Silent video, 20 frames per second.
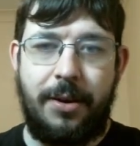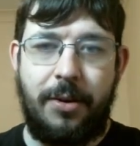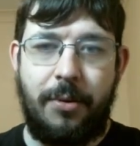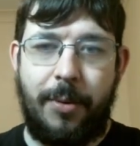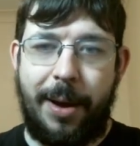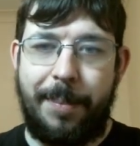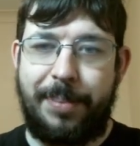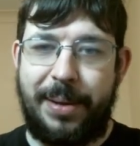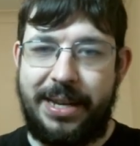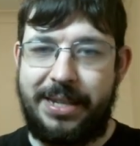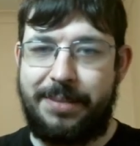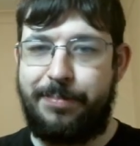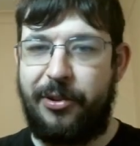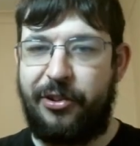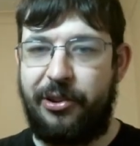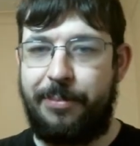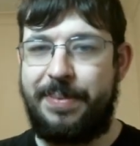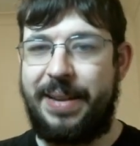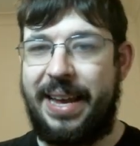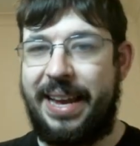White plays
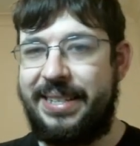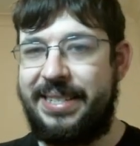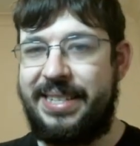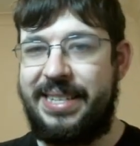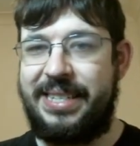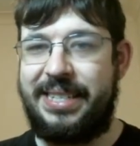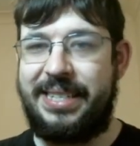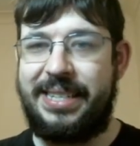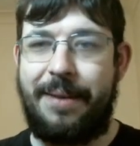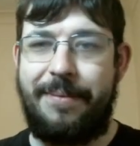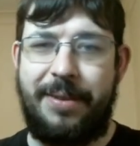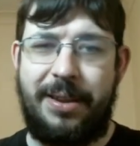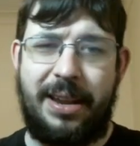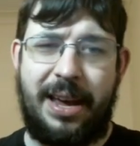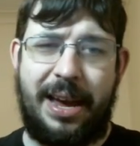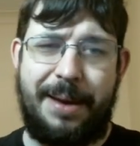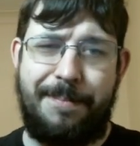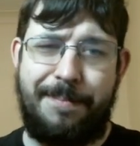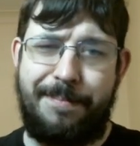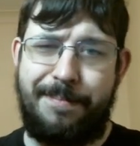bishop takes d7,
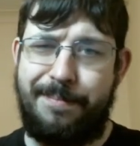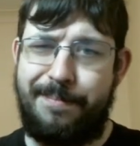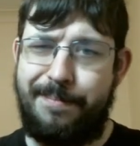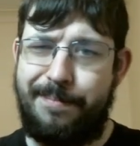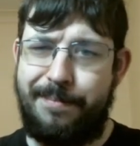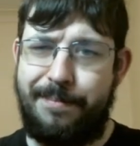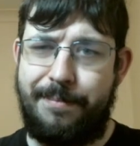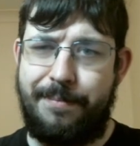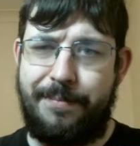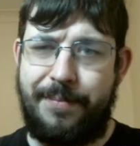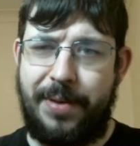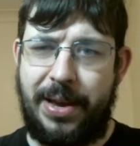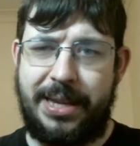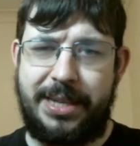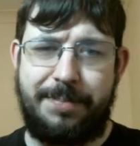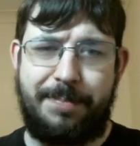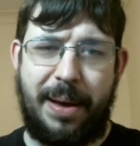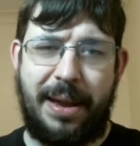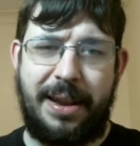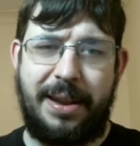I think
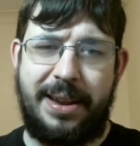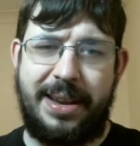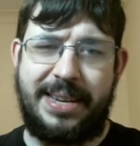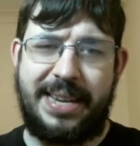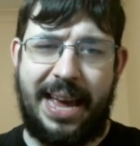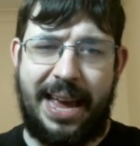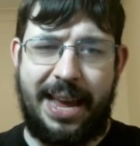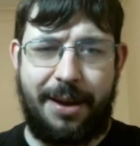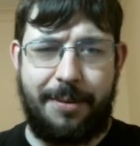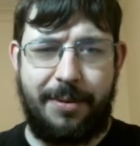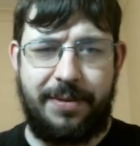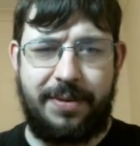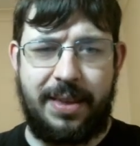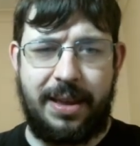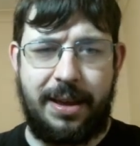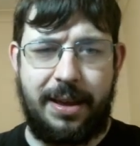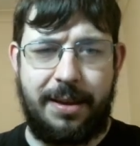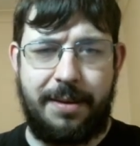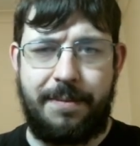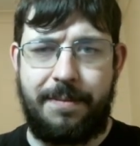it's better to take with
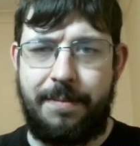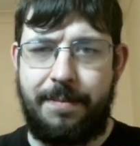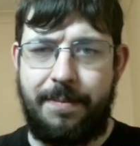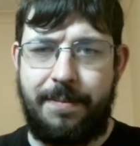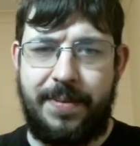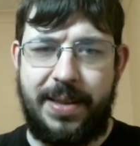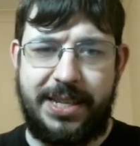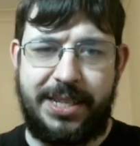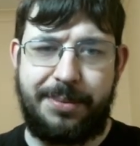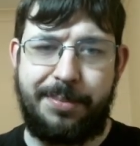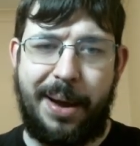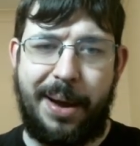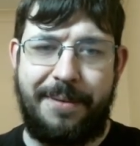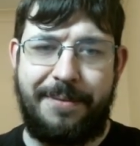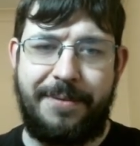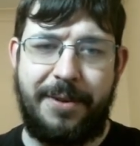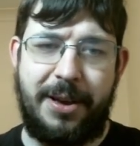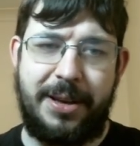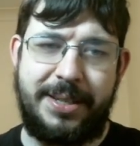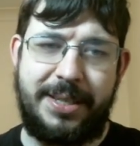this way
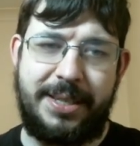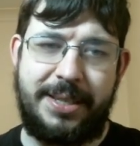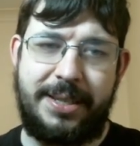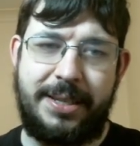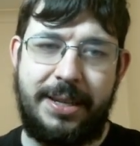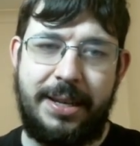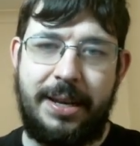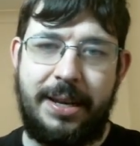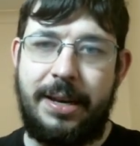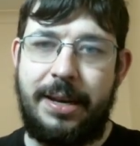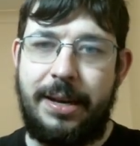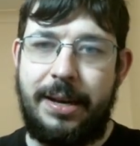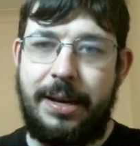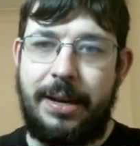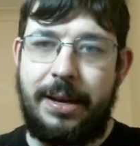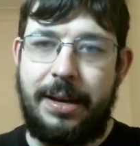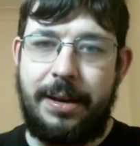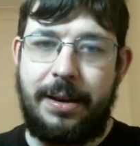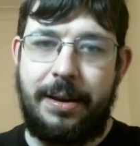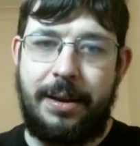first.
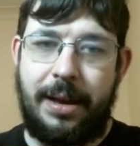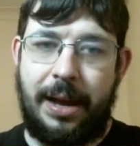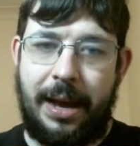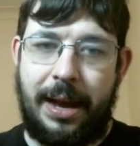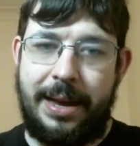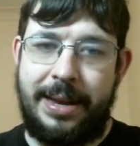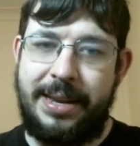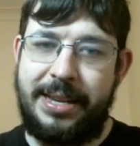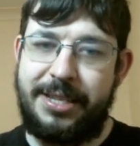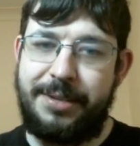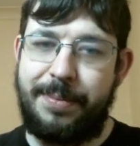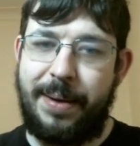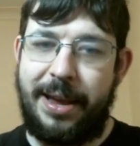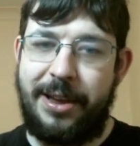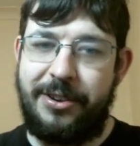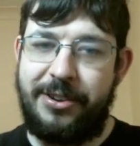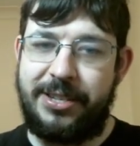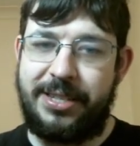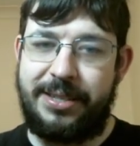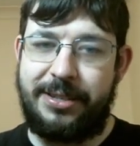In this way,
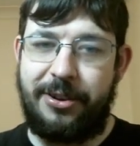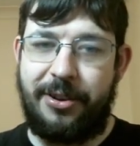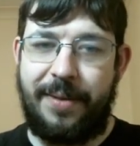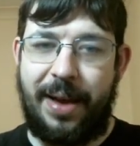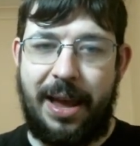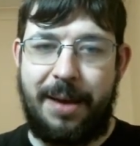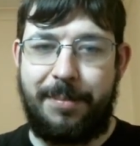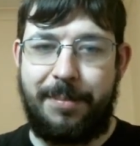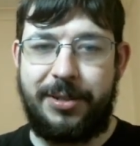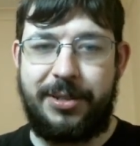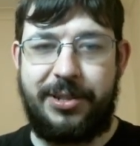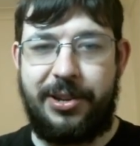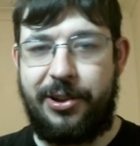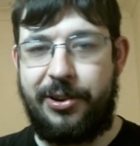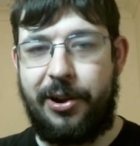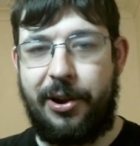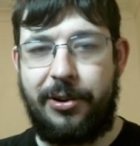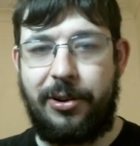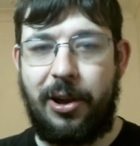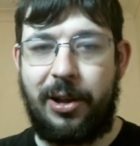you're just sort of able to, you
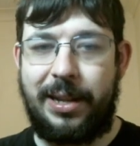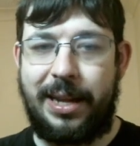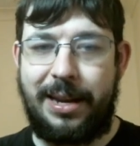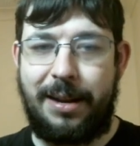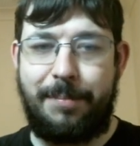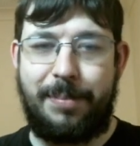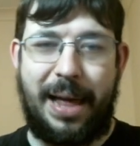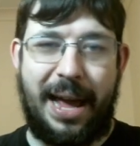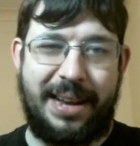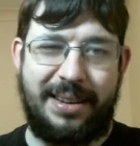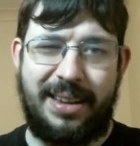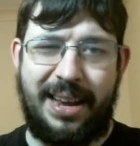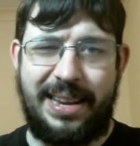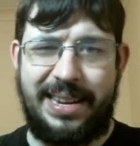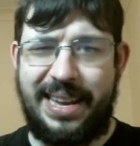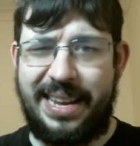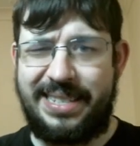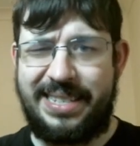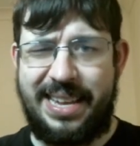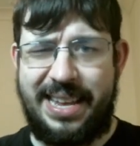know, not let the black
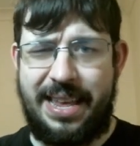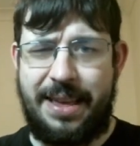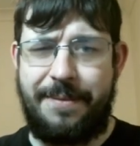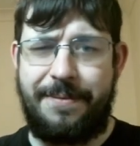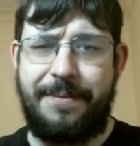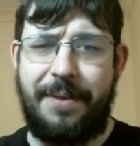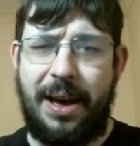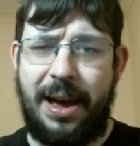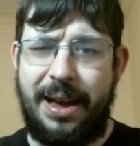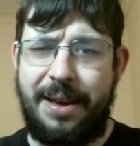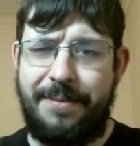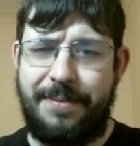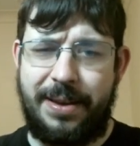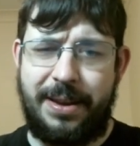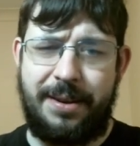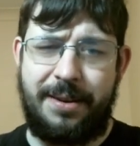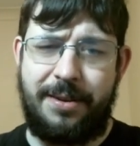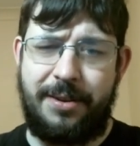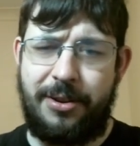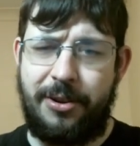knight get to e5
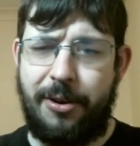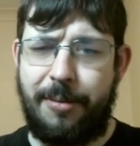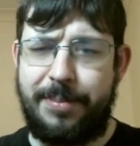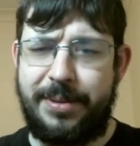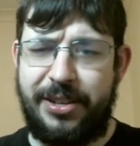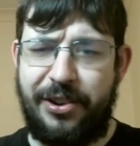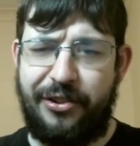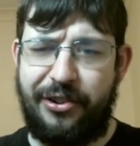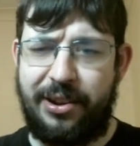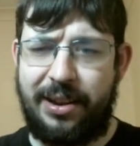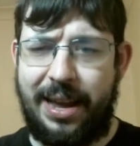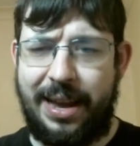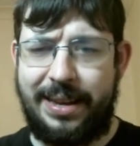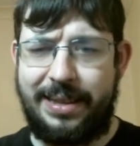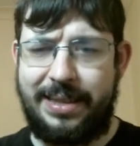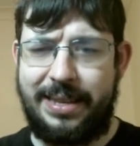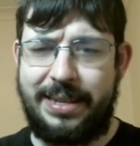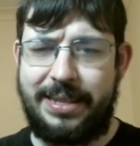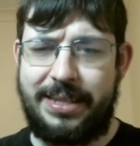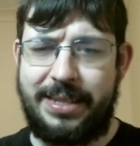and, you know, a position
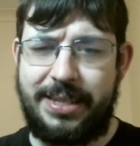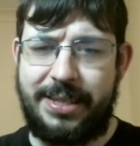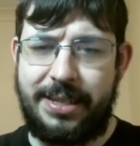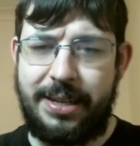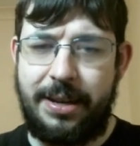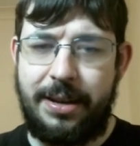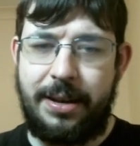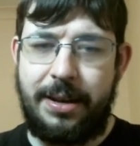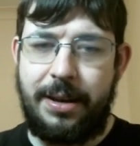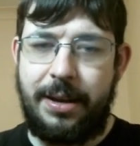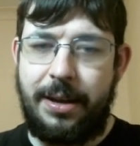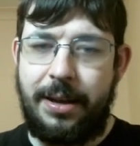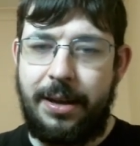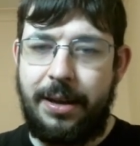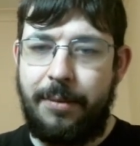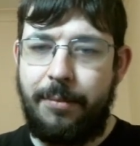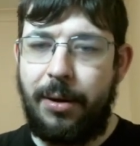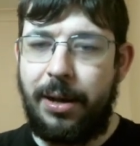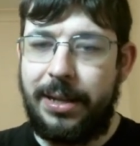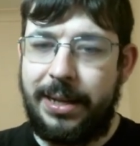like this.
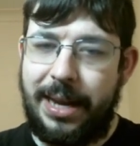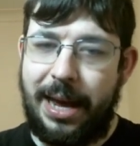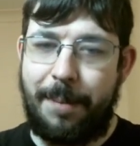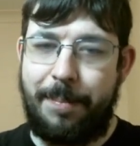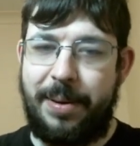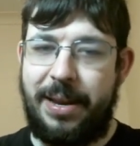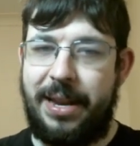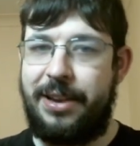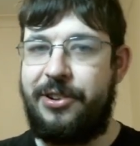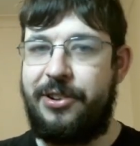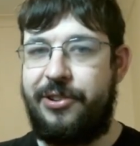Well, it happened in